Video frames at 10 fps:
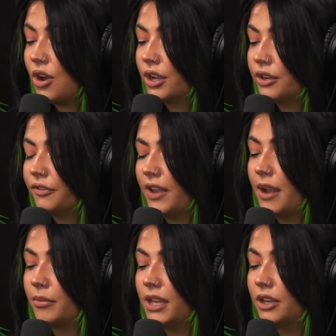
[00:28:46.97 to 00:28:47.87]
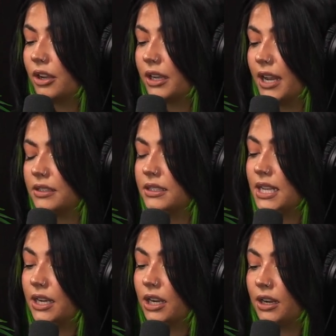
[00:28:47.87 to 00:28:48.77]
call your family, cook a nice
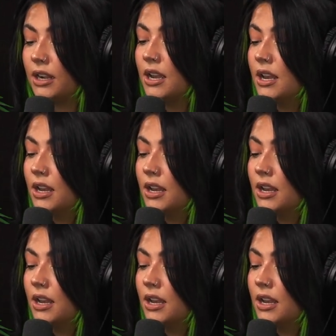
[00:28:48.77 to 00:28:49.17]
dinner.